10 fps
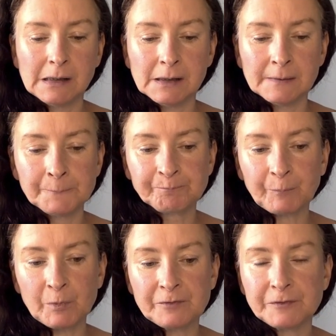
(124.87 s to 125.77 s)

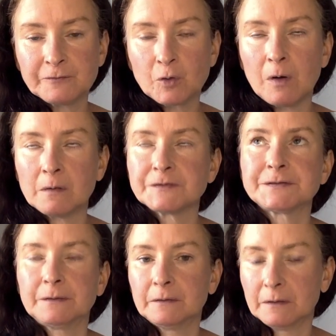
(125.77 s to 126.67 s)
But if you've got
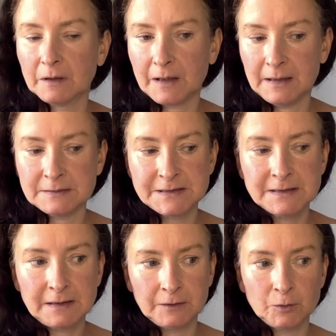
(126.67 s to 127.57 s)

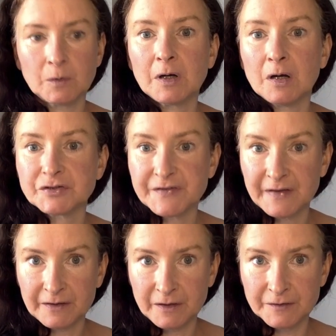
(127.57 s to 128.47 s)
candida in your gut,
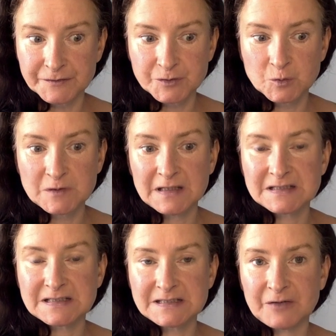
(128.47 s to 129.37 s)
then a stool
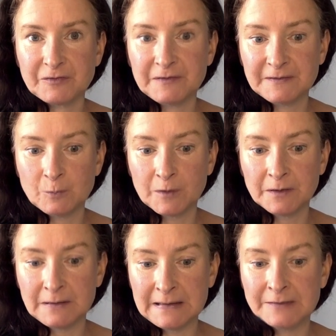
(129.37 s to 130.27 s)
test is definitely what
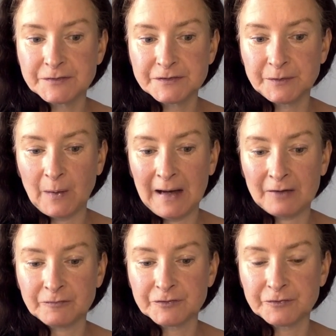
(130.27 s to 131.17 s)
you need to
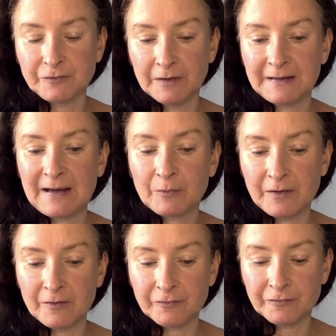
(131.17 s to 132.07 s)
have to find out
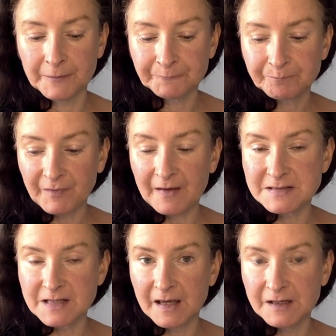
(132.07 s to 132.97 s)
if that's
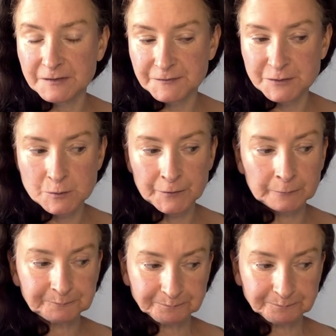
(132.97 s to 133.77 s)
the case for you or not.